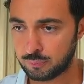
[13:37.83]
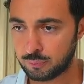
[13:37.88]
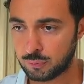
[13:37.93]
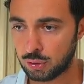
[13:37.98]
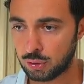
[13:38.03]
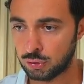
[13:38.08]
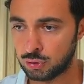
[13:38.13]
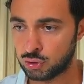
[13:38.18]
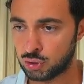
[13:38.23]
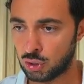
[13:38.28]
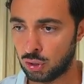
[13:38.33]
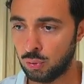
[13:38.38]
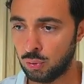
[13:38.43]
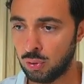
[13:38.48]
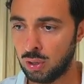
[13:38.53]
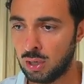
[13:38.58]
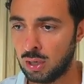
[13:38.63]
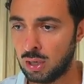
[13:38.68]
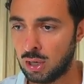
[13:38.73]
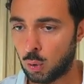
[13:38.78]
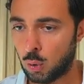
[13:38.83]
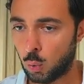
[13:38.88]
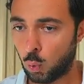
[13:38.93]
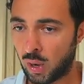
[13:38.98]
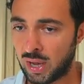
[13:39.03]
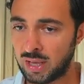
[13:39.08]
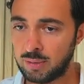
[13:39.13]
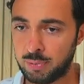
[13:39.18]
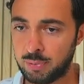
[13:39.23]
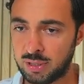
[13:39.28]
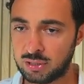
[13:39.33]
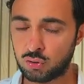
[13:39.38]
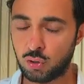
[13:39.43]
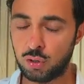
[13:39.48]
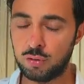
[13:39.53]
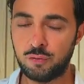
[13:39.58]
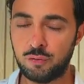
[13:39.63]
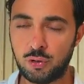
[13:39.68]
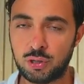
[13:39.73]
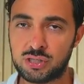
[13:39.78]
So when
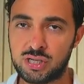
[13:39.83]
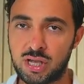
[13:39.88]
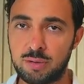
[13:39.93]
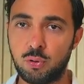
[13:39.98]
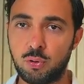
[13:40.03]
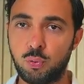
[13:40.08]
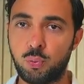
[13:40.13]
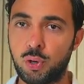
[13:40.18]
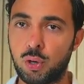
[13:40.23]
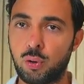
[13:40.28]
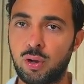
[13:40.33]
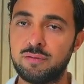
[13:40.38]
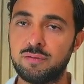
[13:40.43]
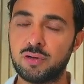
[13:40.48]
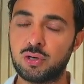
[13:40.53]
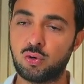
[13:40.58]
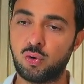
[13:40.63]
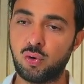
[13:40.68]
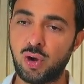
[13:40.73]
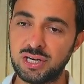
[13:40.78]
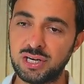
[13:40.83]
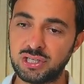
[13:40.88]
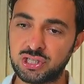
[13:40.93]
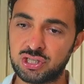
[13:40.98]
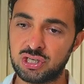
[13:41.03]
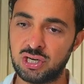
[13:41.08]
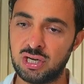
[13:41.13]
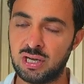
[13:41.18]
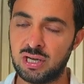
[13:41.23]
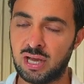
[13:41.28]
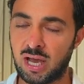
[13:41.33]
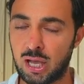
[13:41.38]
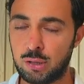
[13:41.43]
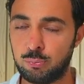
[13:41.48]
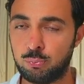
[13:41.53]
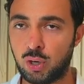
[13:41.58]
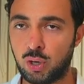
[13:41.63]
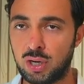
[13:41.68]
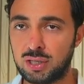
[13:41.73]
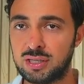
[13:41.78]
Bitcoin, for example, will have a crash and
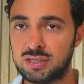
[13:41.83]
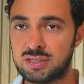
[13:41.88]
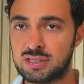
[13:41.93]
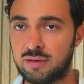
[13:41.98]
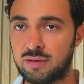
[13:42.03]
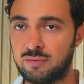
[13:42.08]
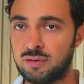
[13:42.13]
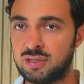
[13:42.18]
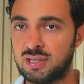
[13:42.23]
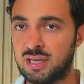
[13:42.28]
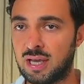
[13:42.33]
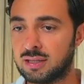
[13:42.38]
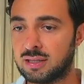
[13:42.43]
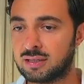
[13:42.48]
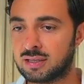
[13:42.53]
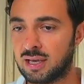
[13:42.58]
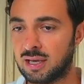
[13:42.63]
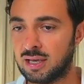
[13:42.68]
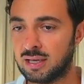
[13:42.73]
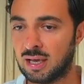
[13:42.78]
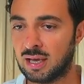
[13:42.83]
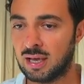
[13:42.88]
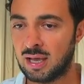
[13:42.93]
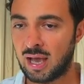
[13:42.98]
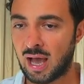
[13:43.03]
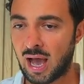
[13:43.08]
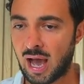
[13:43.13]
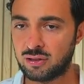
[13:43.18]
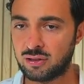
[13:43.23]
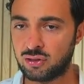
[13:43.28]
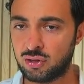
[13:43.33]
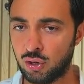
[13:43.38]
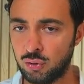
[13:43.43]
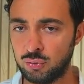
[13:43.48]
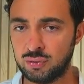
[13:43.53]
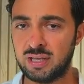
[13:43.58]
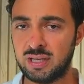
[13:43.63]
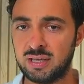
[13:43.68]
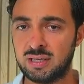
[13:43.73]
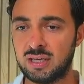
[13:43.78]
break the 78K, I
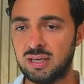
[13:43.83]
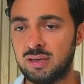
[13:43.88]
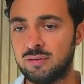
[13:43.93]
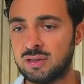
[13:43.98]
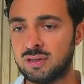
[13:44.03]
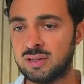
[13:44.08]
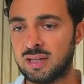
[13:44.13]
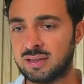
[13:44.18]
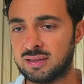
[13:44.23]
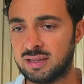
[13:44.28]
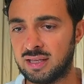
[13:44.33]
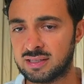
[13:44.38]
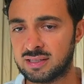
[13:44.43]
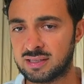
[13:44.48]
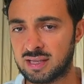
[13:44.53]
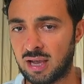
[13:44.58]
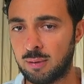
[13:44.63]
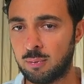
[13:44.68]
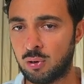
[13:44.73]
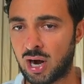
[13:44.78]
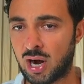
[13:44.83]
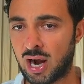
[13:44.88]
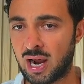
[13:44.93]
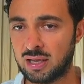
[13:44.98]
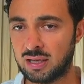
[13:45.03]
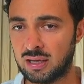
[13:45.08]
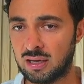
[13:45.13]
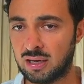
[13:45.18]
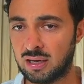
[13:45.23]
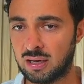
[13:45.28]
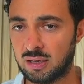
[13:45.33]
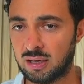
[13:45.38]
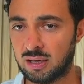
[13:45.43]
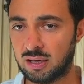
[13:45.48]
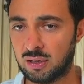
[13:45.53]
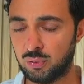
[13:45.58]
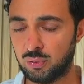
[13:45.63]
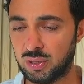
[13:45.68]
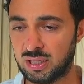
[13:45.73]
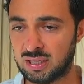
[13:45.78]
don't think even that this MRI
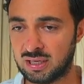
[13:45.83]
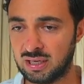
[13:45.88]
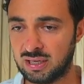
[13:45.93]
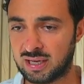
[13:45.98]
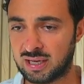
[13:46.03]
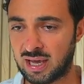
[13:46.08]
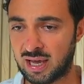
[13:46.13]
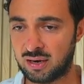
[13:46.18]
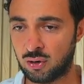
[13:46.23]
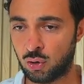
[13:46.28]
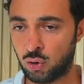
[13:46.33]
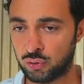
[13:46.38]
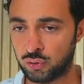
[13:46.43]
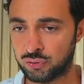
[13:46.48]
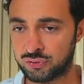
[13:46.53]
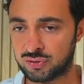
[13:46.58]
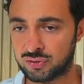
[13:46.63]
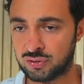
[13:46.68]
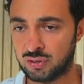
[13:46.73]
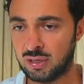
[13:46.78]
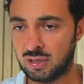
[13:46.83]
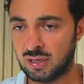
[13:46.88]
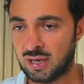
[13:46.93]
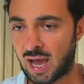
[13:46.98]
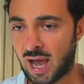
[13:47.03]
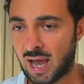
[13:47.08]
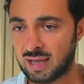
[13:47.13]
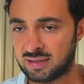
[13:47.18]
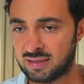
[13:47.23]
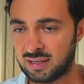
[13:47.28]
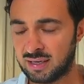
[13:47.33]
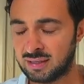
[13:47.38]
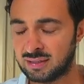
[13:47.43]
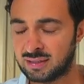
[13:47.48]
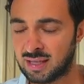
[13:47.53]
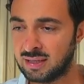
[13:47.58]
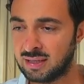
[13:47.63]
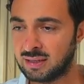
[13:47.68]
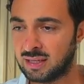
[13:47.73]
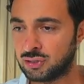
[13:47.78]
weekly can hold. I think
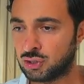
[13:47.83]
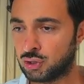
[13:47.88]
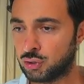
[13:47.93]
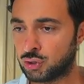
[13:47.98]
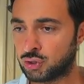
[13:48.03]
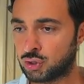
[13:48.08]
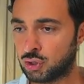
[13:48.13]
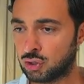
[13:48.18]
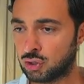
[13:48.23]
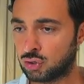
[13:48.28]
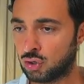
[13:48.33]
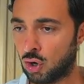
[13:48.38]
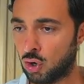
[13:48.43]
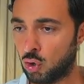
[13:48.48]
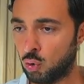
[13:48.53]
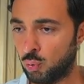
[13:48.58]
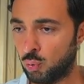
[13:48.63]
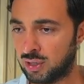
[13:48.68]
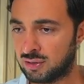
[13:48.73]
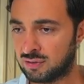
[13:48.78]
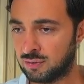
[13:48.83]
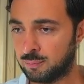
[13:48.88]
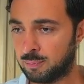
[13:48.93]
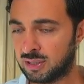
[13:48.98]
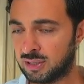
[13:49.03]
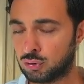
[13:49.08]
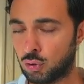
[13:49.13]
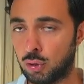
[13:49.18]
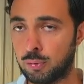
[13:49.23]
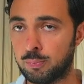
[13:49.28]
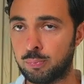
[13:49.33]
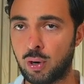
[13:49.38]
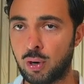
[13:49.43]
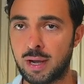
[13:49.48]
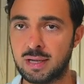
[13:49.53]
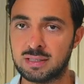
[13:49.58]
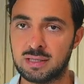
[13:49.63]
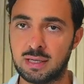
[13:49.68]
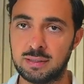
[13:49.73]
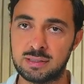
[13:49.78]
then that you should go with the Bitcoin
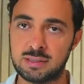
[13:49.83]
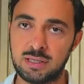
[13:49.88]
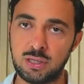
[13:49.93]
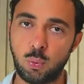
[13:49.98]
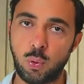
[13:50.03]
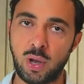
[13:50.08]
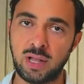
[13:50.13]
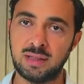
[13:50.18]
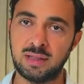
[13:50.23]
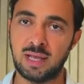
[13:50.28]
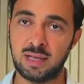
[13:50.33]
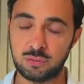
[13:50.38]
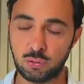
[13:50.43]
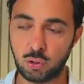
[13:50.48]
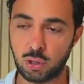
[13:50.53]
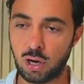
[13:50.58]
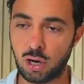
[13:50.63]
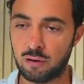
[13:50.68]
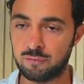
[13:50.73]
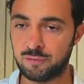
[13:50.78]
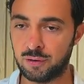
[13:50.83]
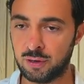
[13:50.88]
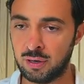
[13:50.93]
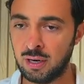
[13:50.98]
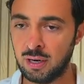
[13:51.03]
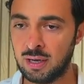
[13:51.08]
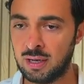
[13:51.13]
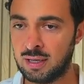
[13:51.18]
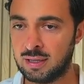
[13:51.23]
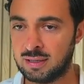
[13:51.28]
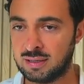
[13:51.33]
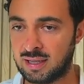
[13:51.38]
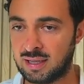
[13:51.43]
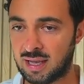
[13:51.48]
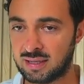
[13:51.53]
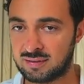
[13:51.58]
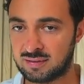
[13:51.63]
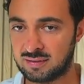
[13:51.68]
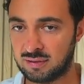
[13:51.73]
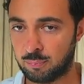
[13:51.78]
price and see when that recover,
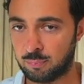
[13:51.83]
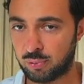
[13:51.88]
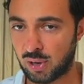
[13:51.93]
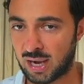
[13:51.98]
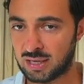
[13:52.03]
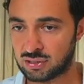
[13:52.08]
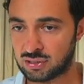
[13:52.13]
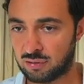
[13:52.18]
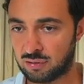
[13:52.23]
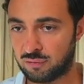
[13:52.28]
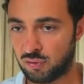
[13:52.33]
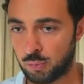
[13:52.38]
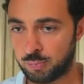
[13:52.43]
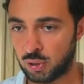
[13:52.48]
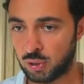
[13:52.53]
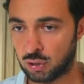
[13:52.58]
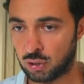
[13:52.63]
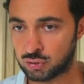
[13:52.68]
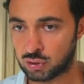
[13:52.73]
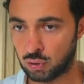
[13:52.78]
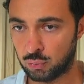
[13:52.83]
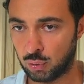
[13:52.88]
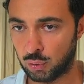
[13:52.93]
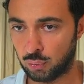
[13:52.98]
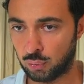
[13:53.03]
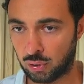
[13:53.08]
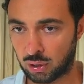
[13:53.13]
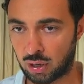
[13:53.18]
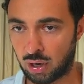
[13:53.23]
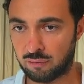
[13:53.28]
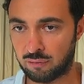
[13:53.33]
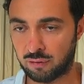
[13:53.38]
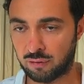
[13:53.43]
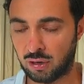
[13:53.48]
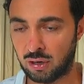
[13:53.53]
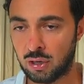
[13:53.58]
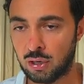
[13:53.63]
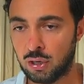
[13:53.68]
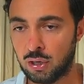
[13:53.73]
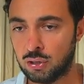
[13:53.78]
that the price of Hopi also will recover.
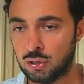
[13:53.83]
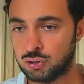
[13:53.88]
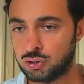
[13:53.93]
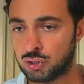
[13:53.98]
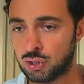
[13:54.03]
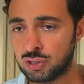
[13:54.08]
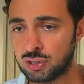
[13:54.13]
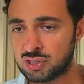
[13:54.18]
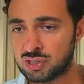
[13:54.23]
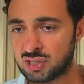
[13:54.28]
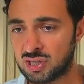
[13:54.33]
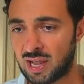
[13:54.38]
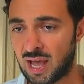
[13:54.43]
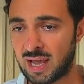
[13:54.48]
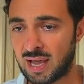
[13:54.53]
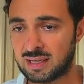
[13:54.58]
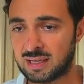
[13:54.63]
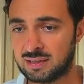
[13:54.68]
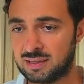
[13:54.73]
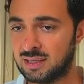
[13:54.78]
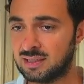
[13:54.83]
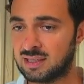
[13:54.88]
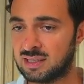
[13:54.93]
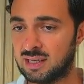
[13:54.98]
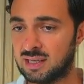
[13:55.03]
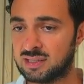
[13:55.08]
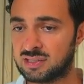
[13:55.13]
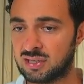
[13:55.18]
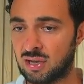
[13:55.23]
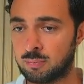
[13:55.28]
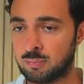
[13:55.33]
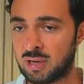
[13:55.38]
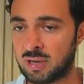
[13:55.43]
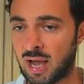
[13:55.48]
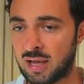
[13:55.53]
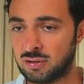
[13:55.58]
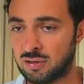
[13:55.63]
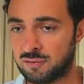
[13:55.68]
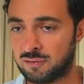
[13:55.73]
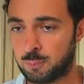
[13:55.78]
Just like this is some
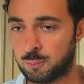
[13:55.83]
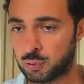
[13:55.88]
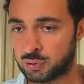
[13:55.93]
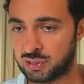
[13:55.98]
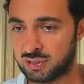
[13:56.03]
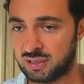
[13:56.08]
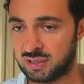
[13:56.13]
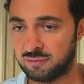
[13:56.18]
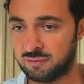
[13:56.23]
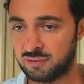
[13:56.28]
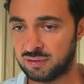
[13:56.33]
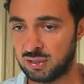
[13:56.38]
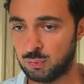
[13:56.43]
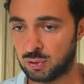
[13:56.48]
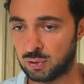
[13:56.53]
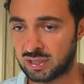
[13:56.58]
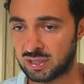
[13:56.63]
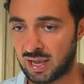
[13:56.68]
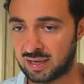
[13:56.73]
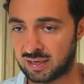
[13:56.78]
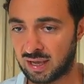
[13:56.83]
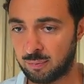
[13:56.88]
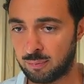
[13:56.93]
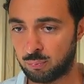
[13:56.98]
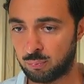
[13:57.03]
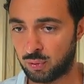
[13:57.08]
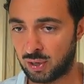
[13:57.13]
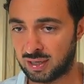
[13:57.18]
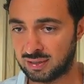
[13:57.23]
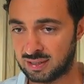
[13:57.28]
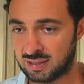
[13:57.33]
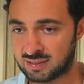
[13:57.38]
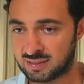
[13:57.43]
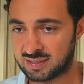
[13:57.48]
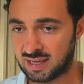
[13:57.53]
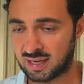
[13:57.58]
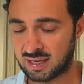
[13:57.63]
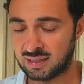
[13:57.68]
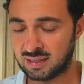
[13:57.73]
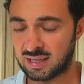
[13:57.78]
kind of positivity what I can bring. The
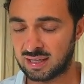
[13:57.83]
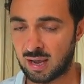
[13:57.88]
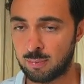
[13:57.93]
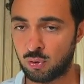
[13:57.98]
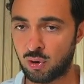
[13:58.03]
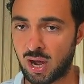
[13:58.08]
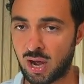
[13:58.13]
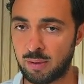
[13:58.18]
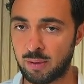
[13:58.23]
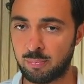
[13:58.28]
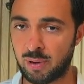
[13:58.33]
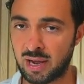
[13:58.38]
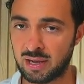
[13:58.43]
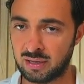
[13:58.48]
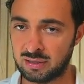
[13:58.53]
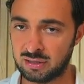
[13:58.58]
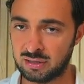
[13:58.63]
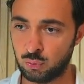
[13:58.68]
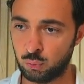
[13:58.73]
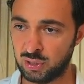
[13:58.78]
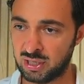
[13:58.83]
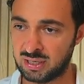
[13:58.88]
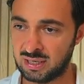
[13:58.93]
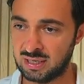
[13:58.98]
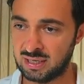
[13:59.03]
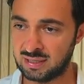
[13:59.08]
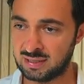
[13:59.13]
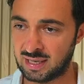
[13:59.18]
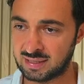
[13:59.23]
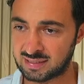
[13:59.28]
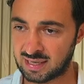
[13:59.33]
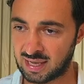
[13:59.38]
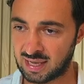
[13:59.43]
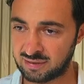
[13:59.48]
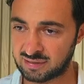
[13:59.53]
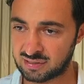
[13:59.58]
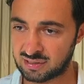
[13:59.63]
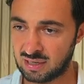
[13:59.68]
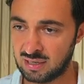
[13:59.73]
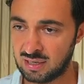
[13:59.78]
second MRI buy on the weekly that
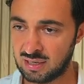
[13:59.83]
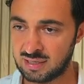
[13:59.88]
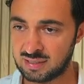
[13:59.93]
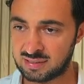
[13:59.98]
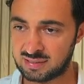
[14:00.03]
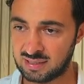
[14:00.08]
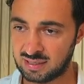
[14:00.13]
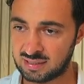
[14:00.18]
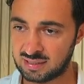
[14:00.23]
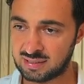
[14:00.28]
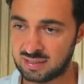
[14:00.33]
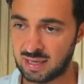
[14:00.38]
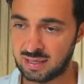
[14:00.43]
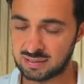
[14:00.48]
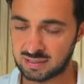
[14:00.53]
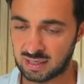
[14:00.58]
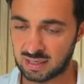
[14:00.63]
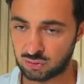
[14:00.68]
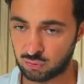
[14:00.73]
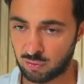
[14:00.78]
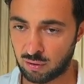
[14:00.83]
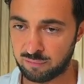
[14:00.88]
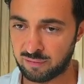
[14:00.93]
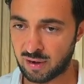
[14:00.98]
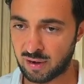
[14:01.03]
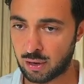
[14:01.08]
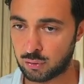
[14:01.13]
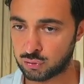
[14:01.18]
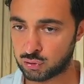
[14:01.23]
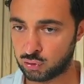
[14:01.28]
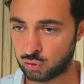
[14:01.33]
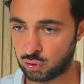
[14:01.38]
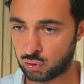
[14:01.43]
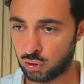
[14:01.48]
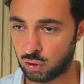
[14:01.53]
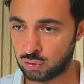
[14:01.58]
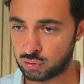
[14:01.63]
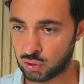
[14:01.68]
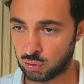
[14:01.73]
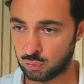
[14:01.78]
has 6 days and 12 hours to
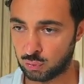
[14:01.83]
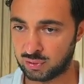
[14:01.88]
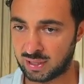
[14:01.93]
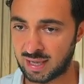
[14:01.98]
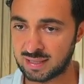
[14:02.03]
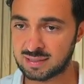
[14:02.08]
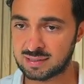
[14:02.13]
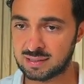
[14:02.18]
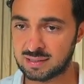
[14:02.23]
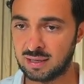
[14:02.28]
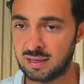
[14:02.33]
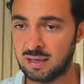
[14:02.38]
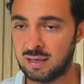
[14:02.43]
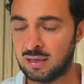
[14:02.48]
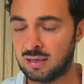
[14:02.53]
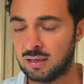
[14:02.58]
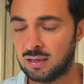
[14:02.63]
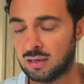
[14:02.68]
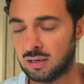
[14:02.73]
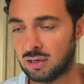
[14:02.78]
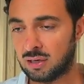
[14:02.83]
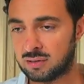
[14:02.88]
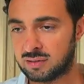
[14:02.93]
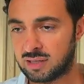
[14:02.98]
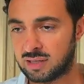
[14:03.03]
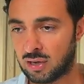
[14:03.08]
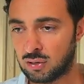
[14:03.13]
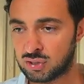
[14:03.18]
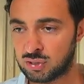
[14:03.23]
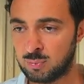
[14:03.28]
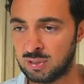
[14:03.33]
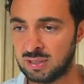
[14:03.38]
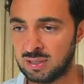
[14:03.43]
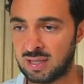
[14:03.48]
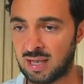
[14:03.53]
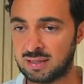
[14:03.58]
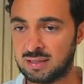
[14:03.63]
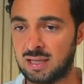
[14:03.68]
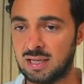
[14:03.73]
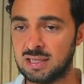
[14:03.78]
go. So that's tells me
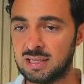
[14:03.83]
that this